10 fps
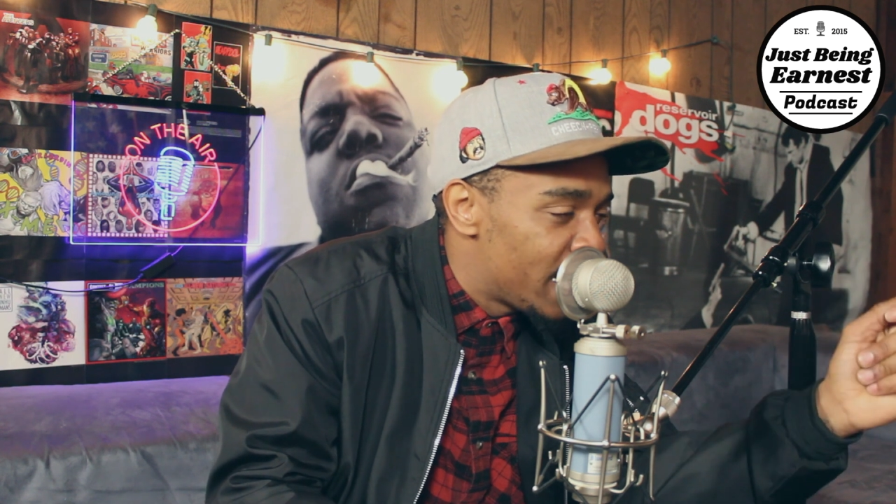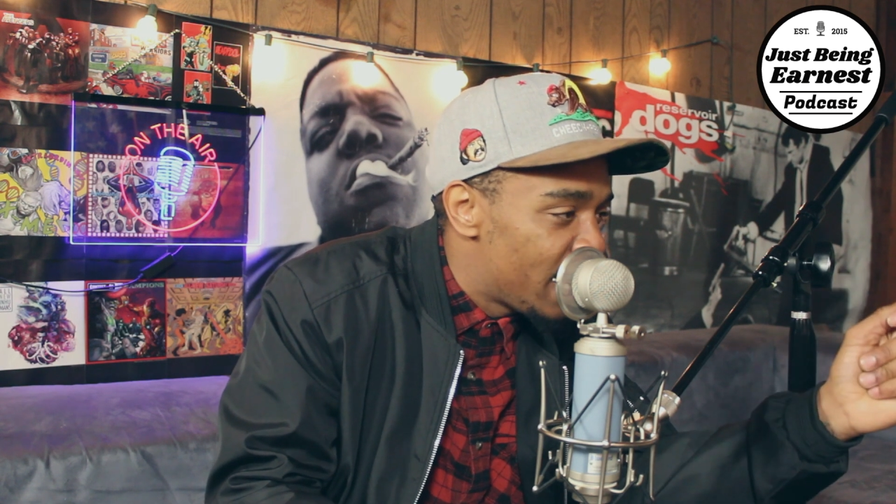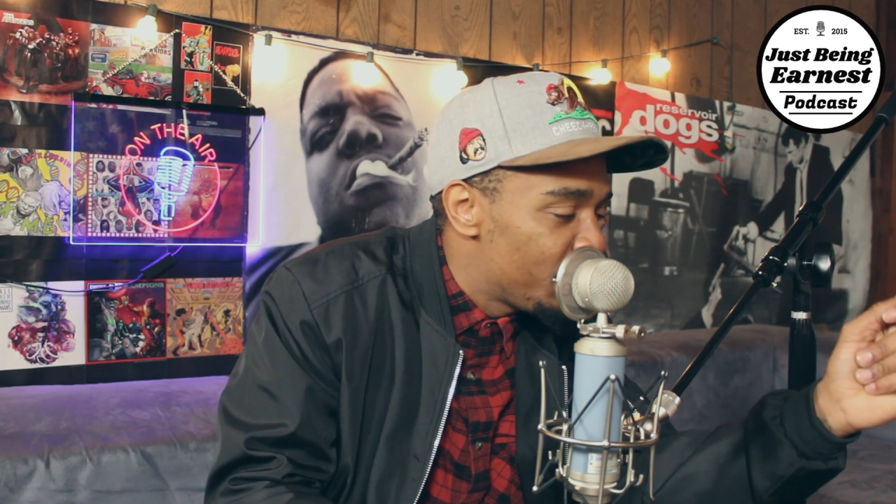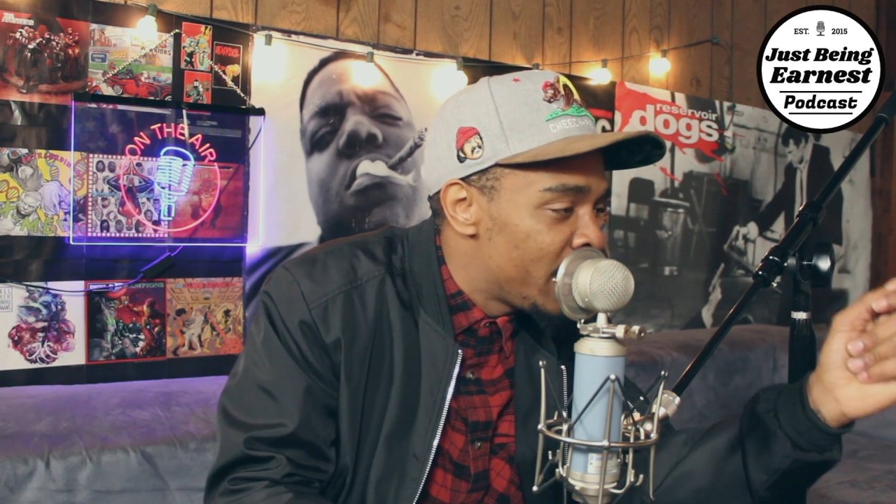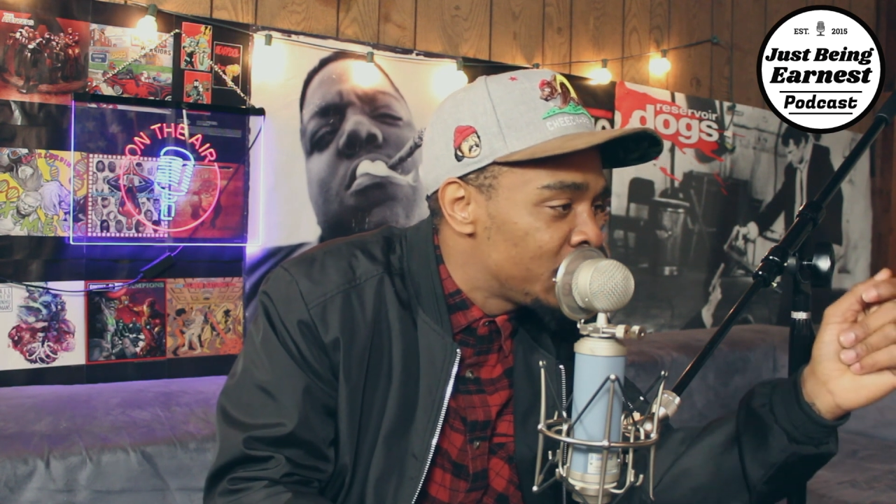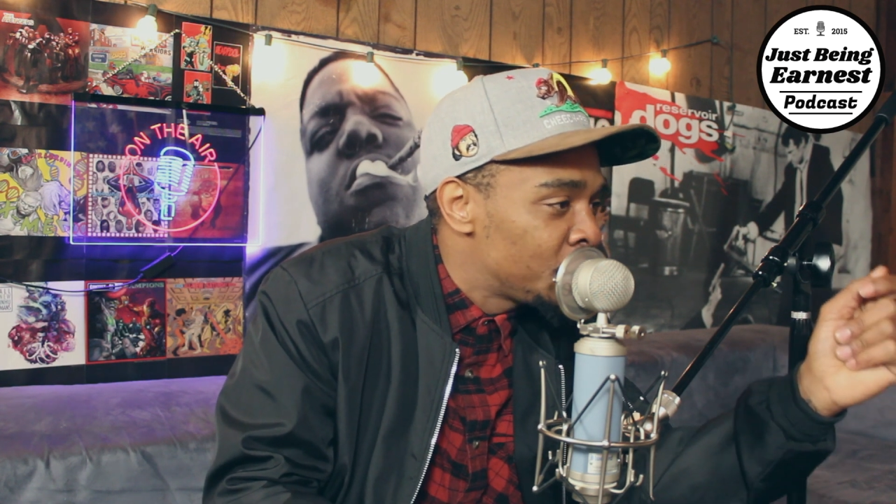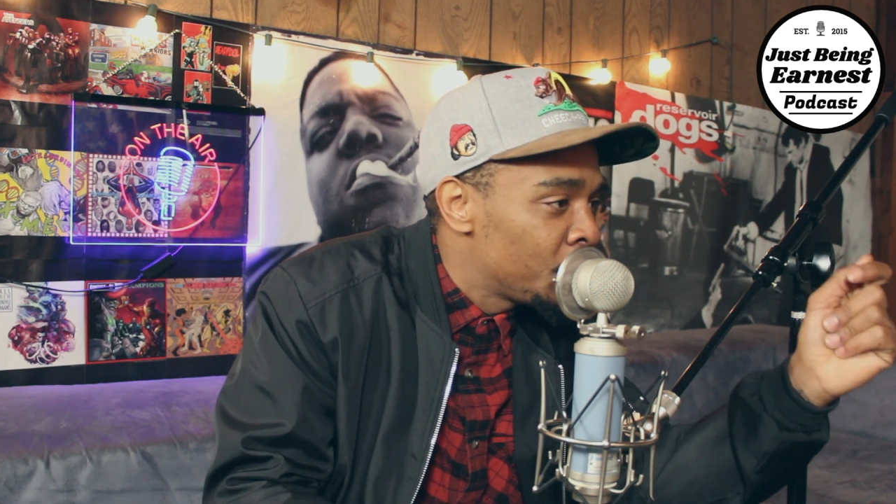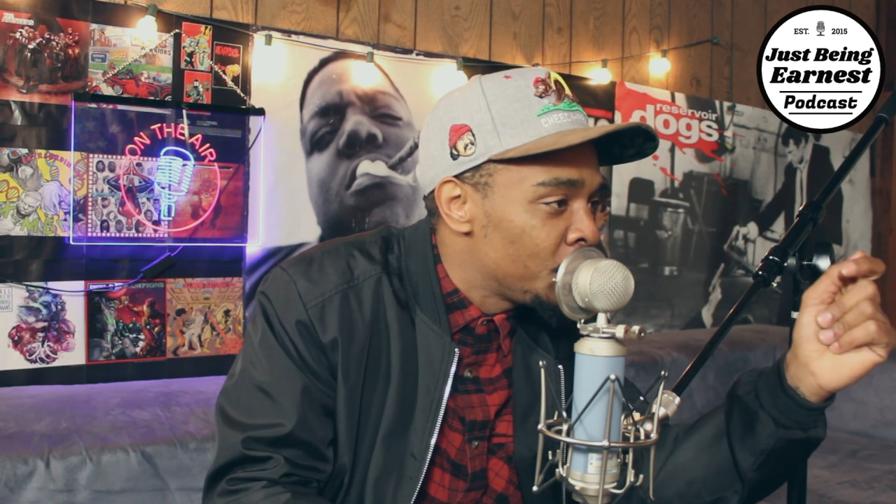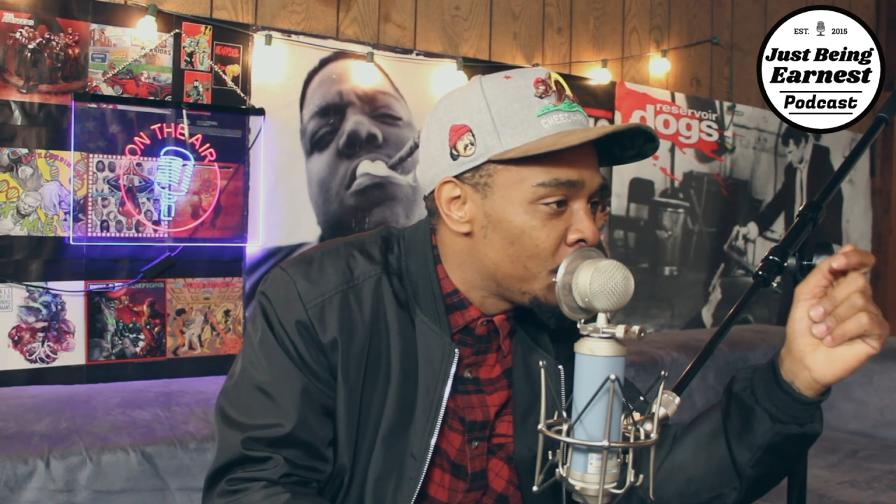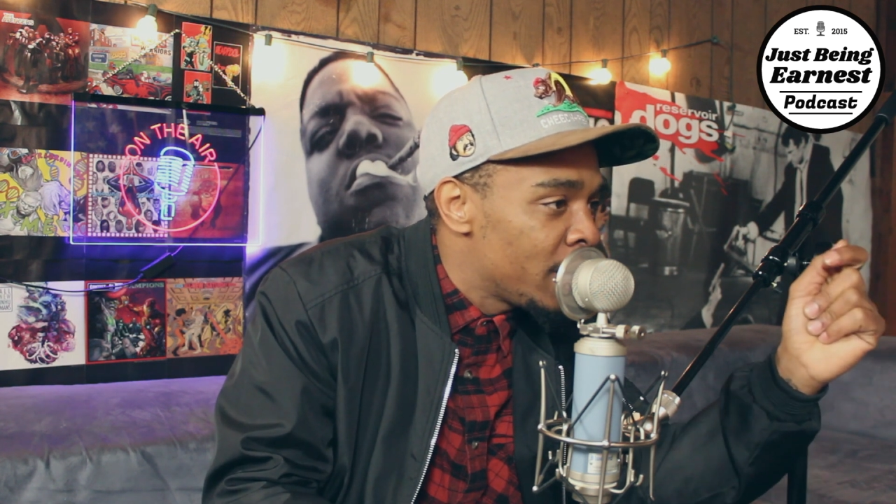that, make sure
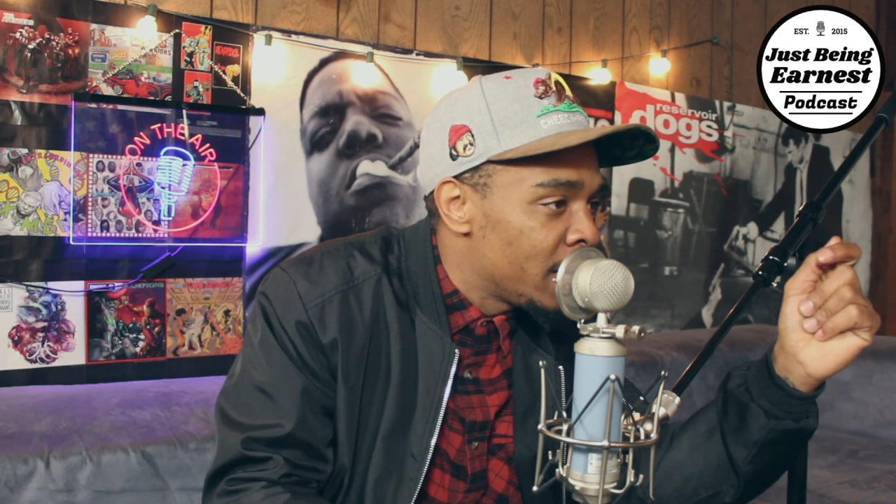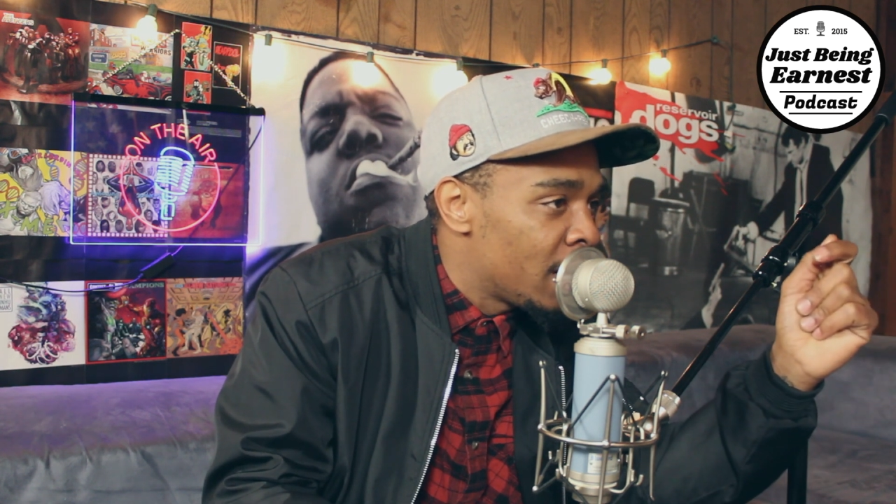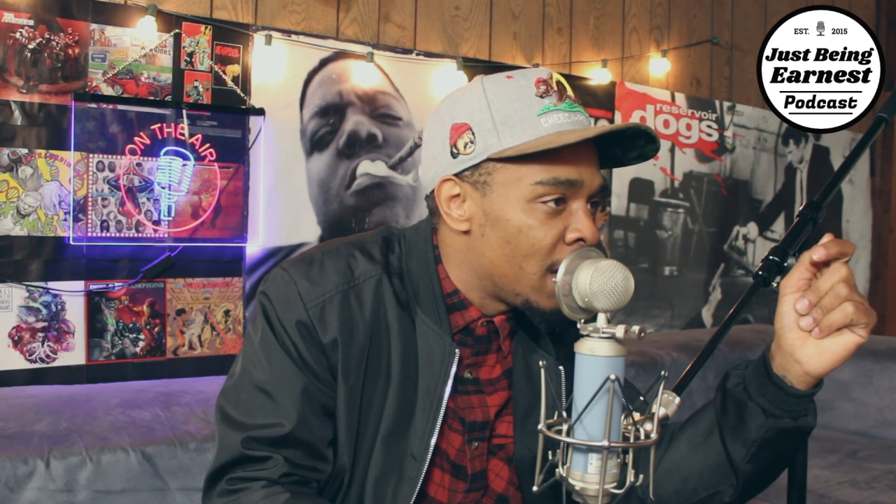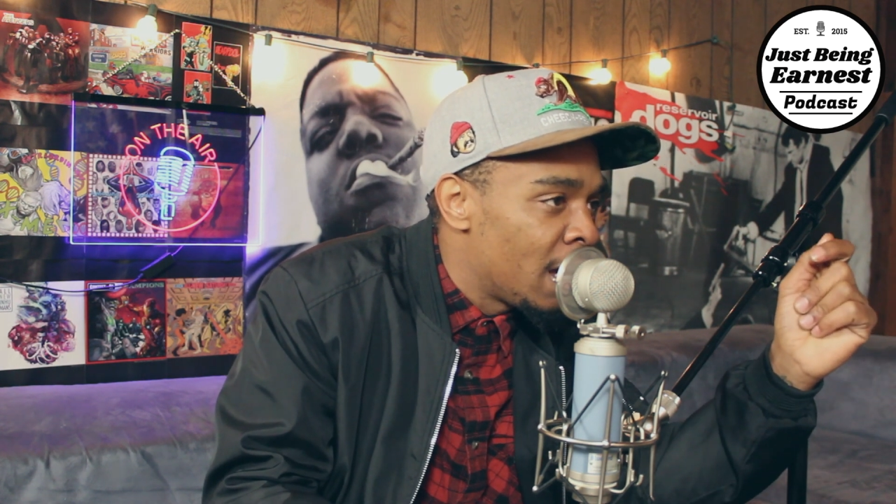you're in